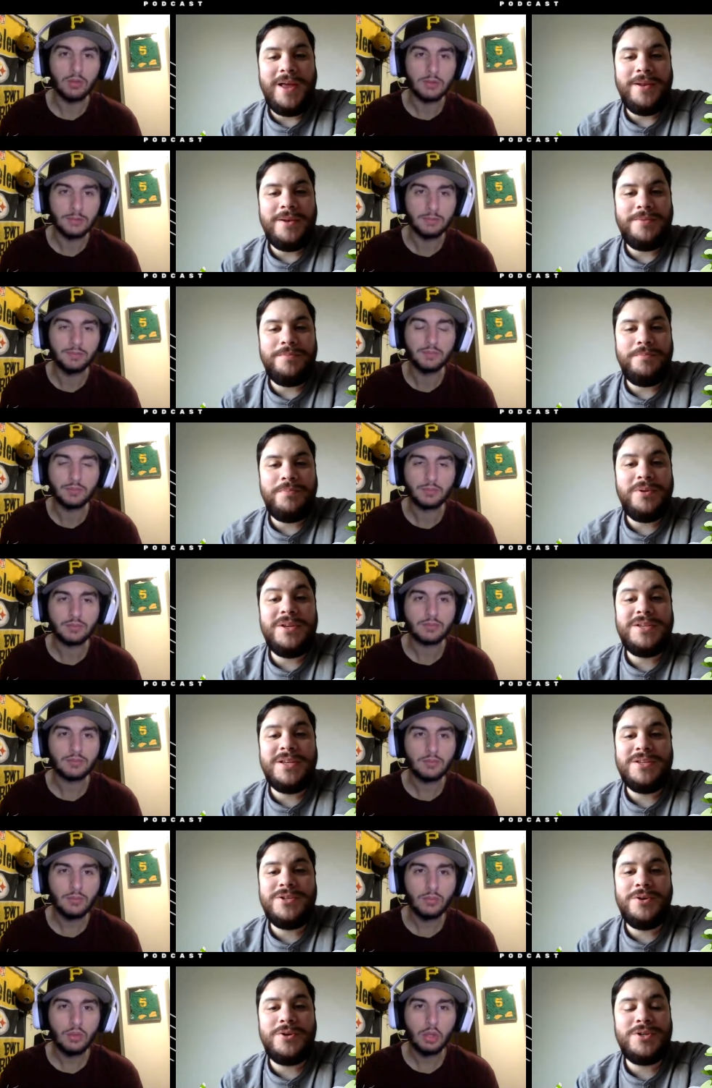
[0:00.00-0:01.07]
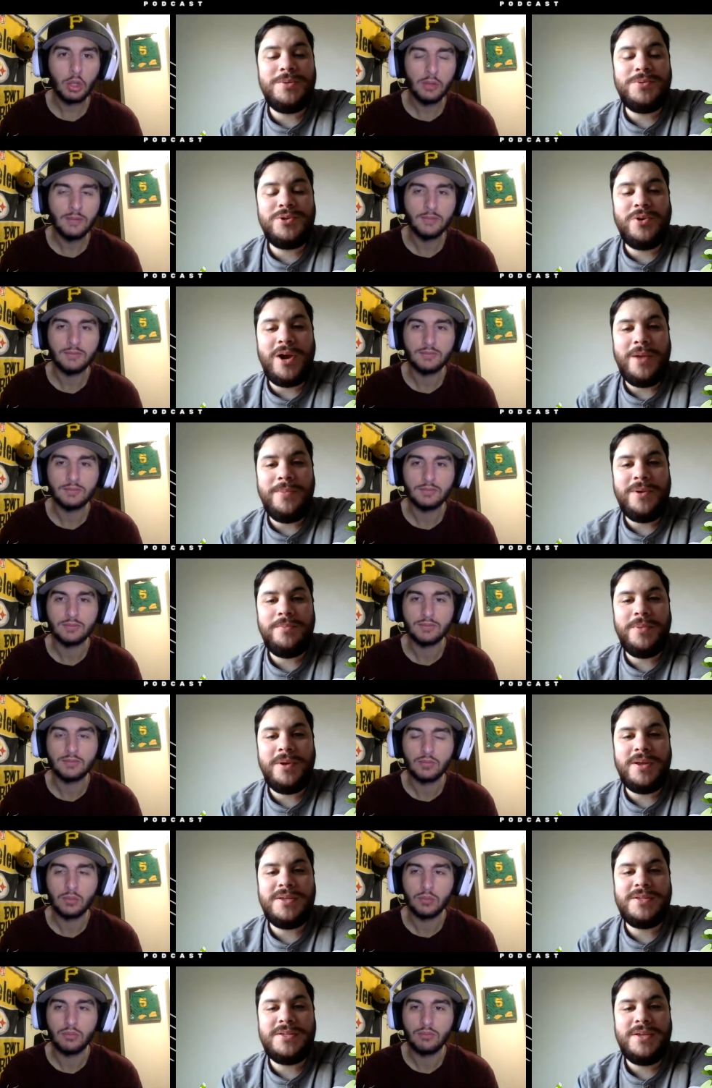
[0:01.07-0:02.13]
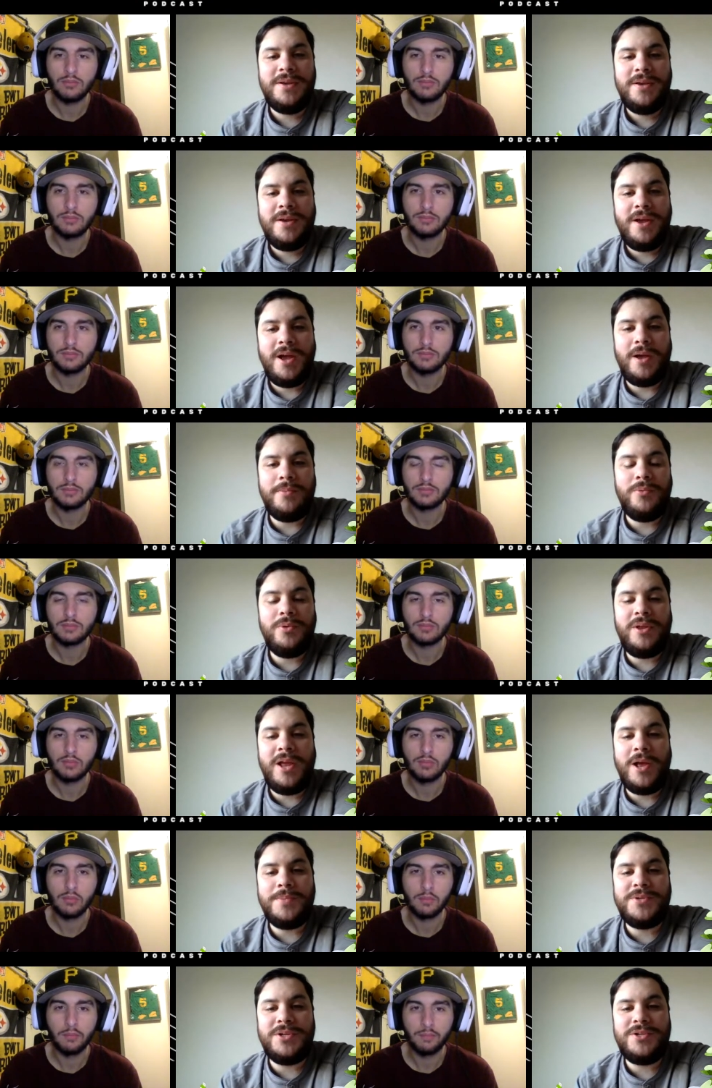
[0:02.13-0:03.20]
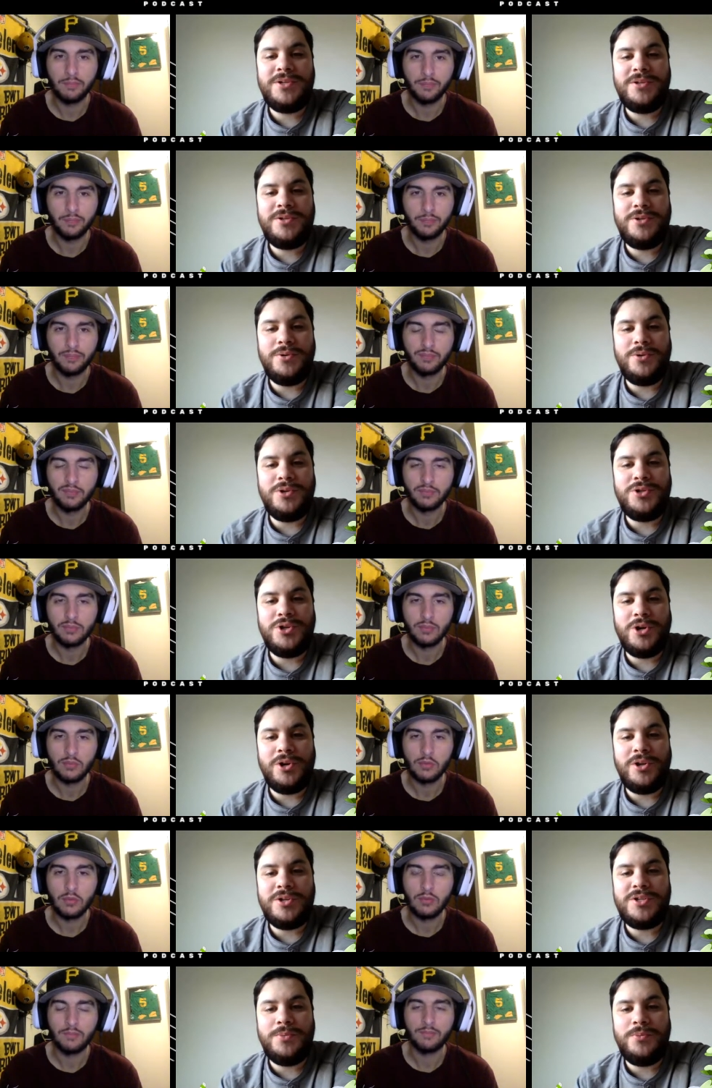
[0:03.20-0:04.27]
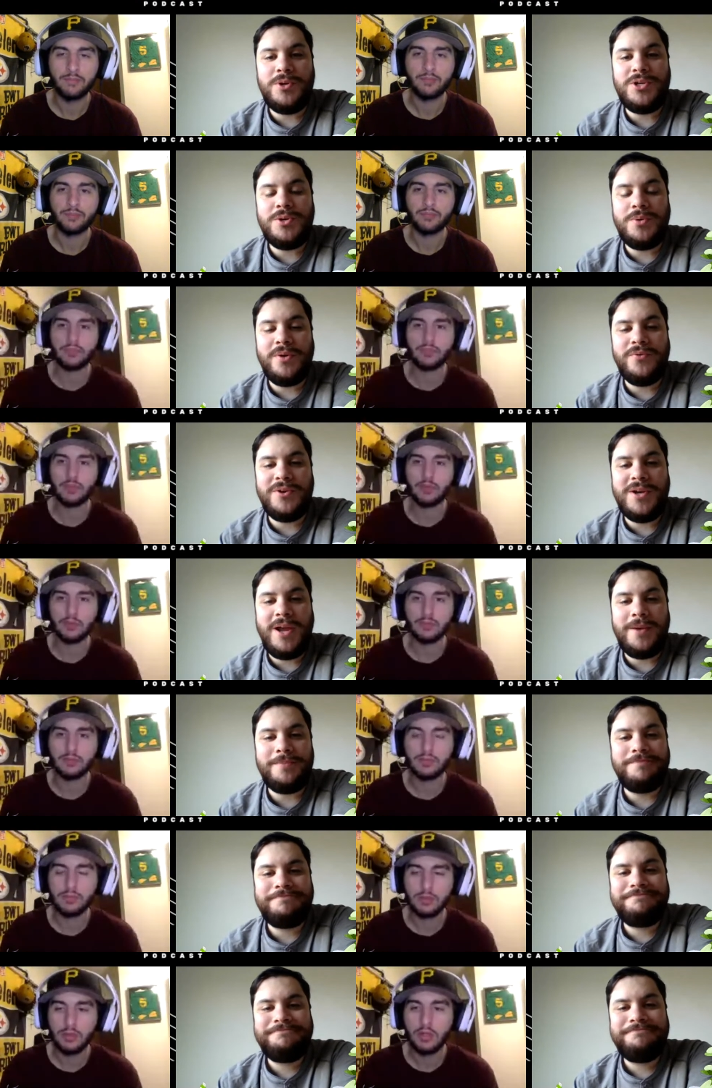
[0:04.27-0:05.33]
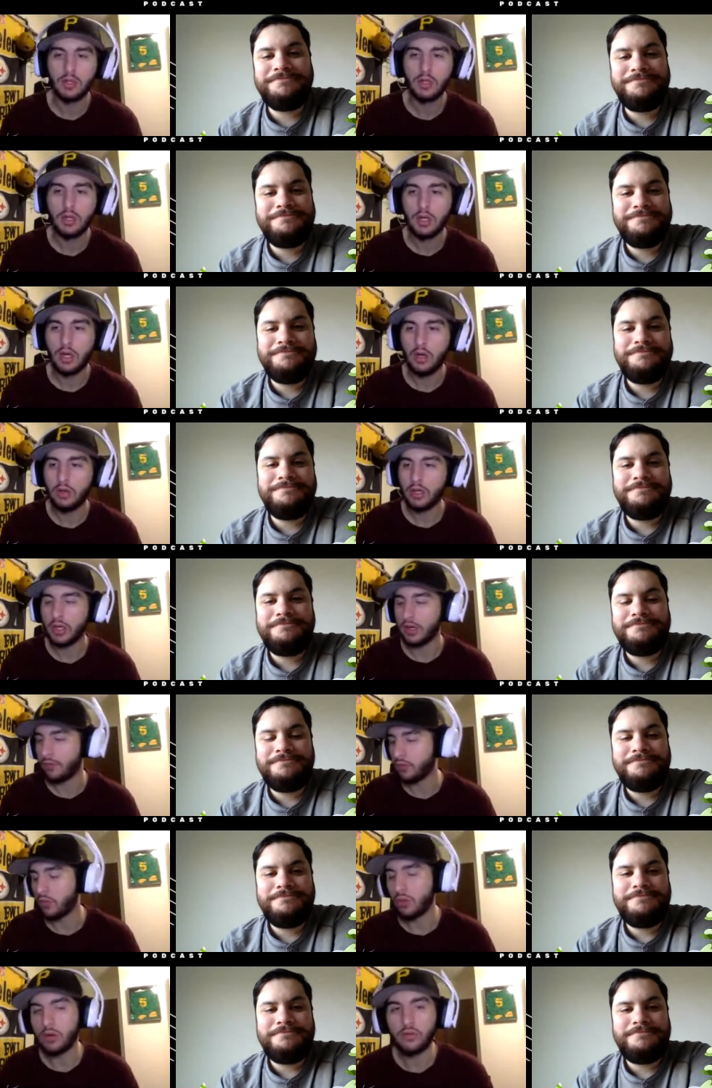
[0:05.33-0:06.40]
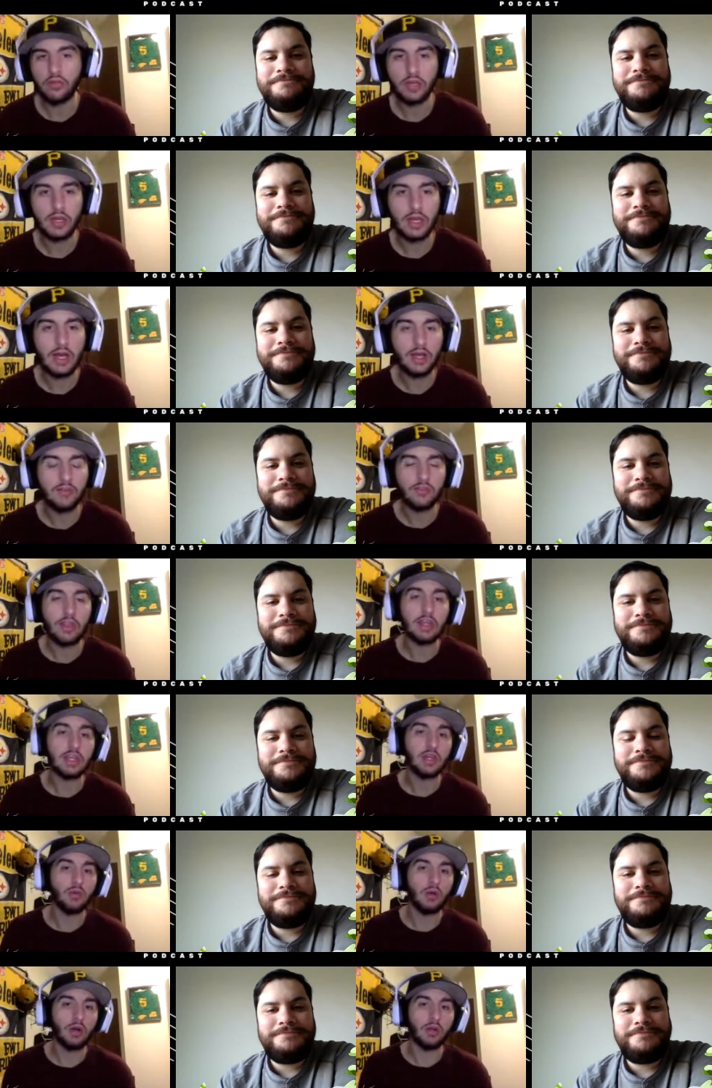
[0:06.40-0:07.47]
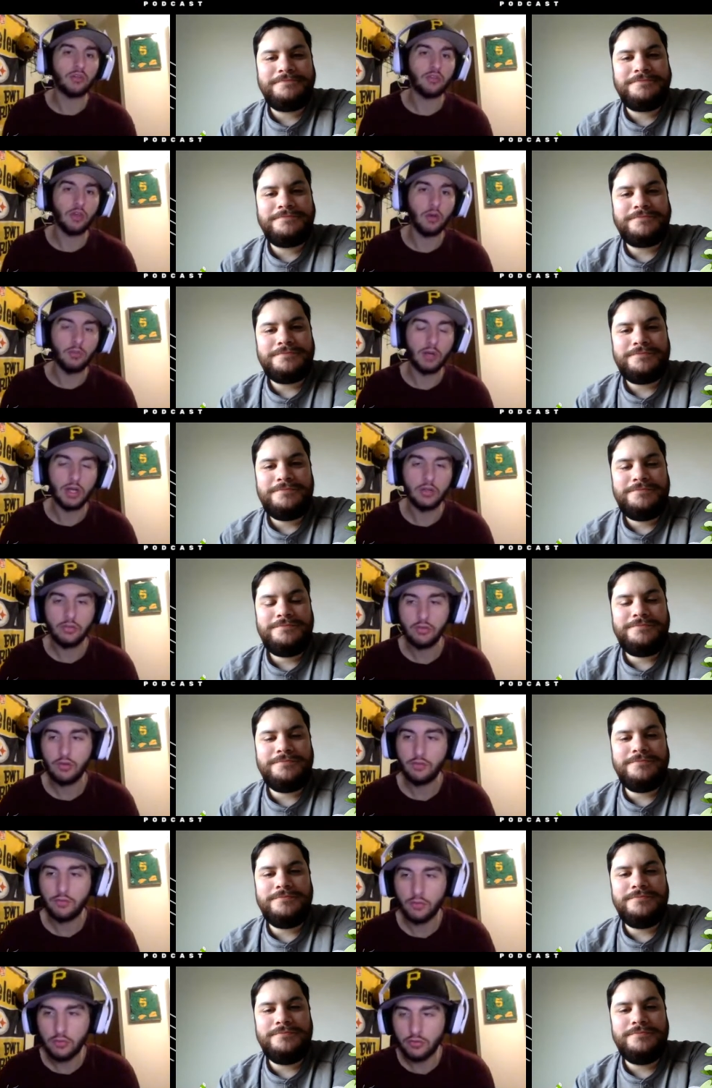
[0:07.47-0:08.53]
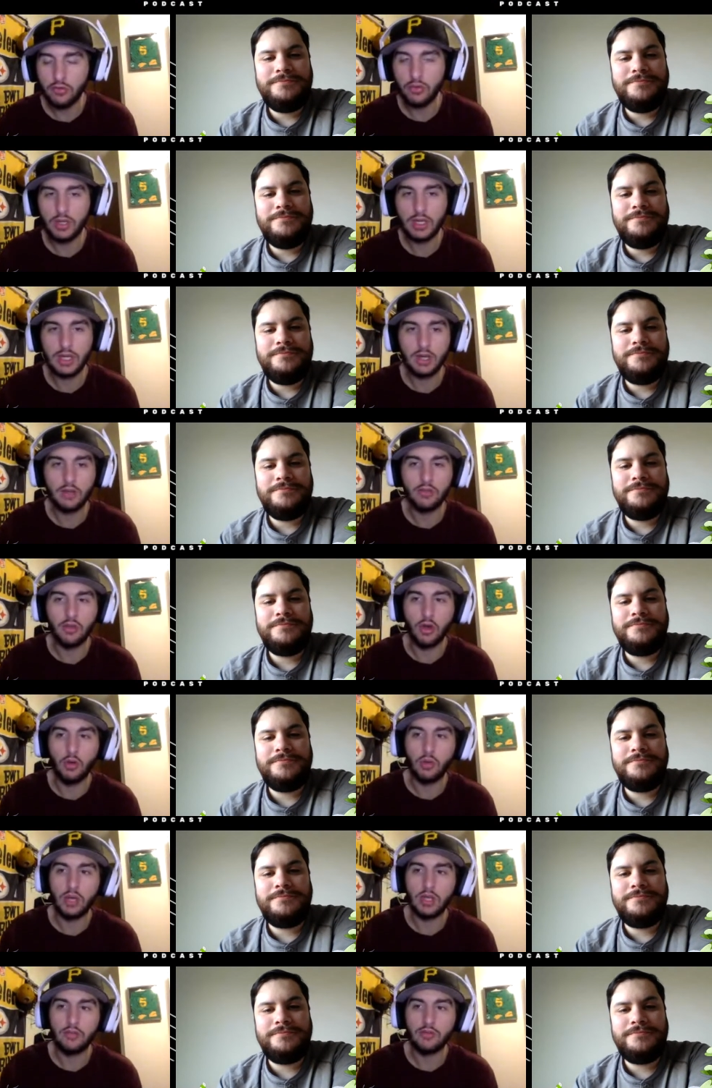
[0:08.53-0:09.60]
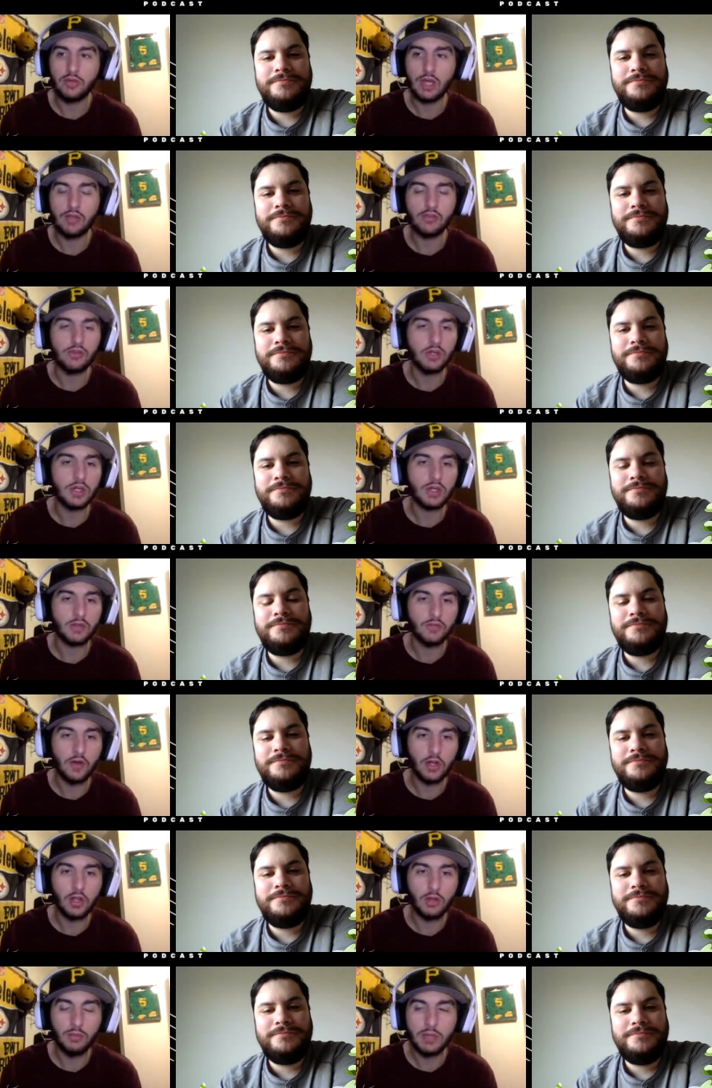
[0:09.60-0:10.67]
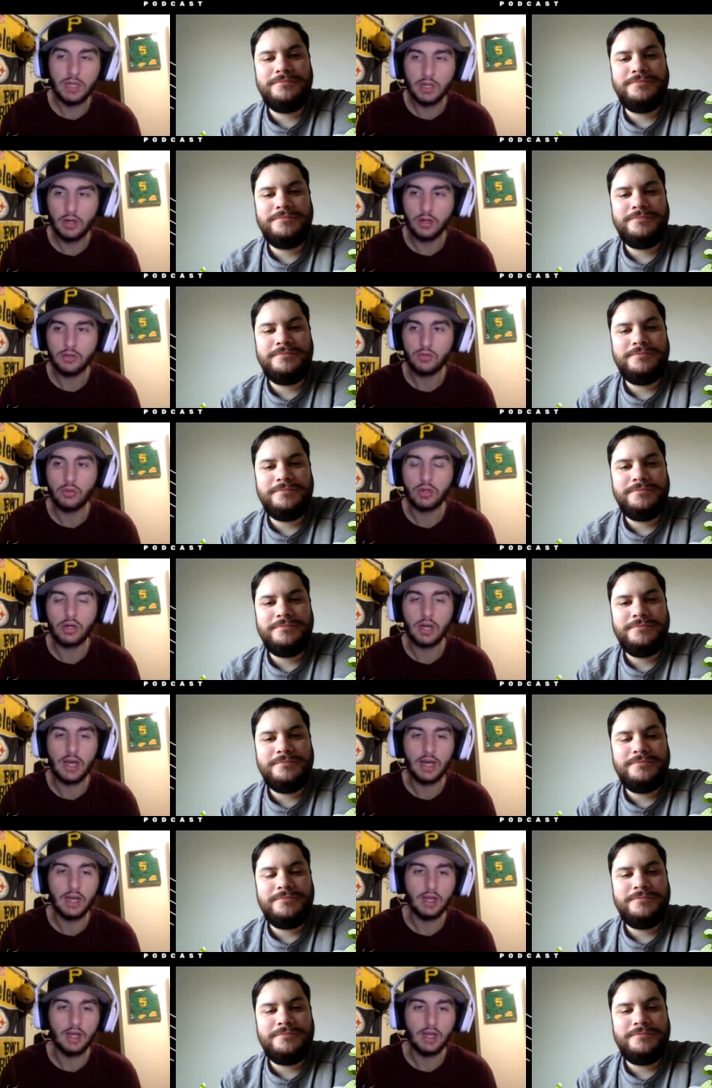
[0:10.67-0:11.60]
Speaker 1: that, and please consider subscribing because um, it really helps us do the journalism we do every day.
Speaker 2: Oh, yeah, of course. And guys, thank you all so much for tuning in as always. You guys know you can follow me on Twitter at